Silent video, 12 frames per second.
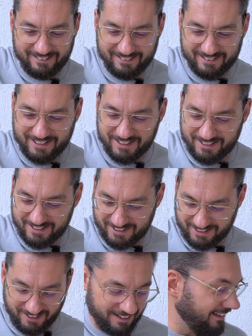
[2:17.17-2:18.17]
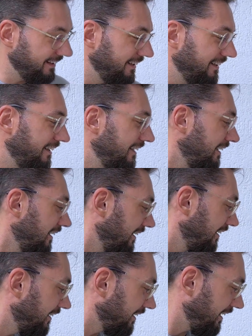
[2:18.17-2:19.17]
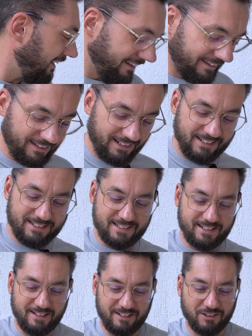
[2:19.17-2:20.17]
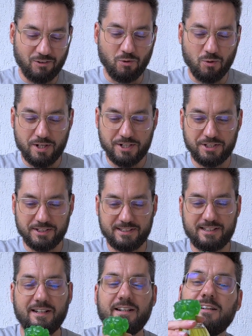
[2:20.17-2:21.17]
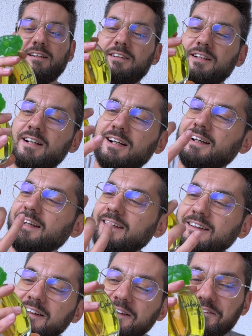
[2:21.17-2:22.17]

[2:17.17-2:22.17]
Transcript: just look at this gorgeous little darling.